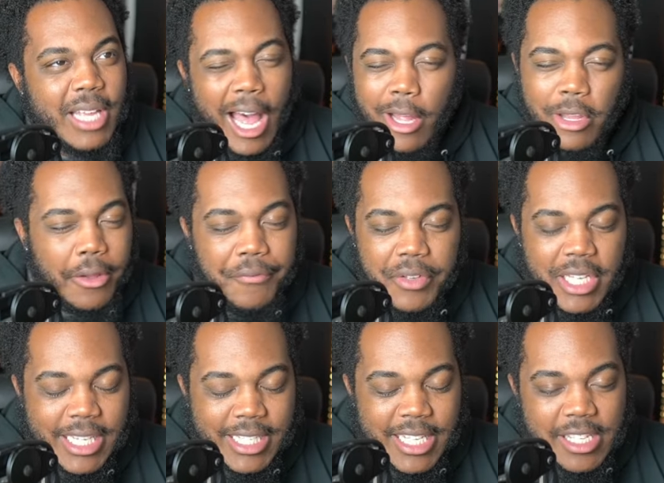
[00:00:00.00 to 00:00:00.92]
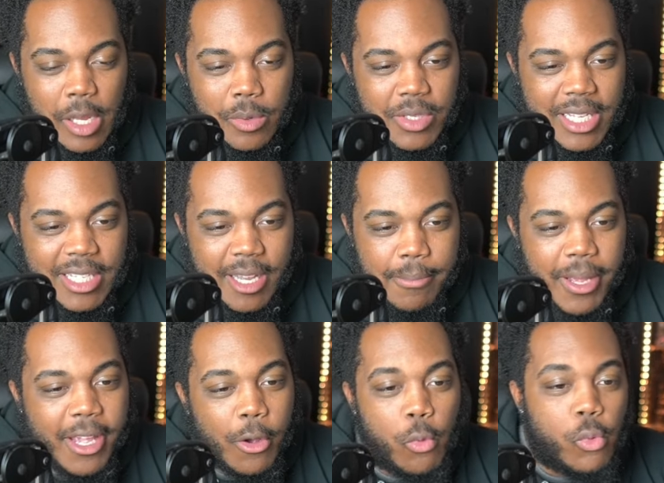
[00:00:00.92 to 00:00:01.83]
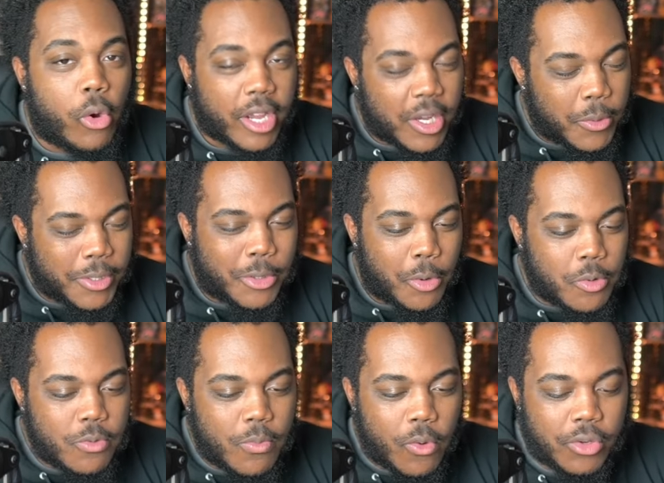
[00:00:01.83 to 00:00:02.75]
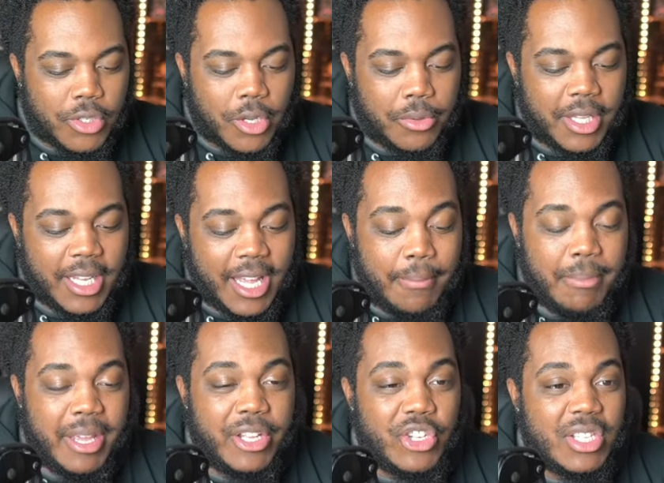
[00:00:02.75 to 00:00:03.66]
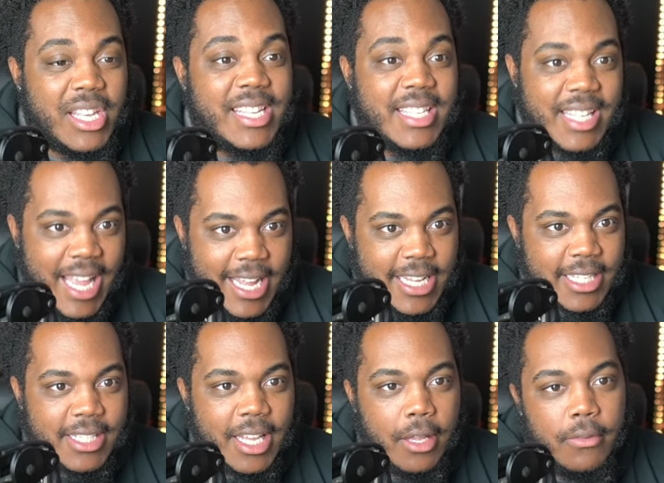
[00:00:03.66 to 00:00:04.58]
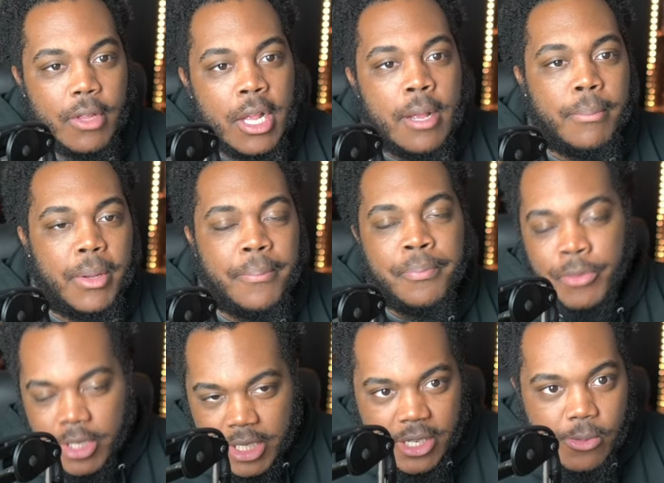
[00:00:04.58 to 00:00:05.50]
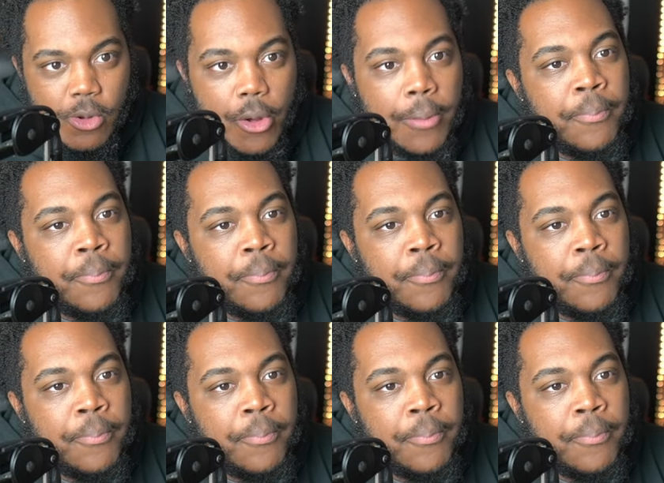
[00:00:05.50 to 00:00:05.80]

I don't know. It feels like it's its own city being working with Toru more so than it being just a stand itself. But let's keep going.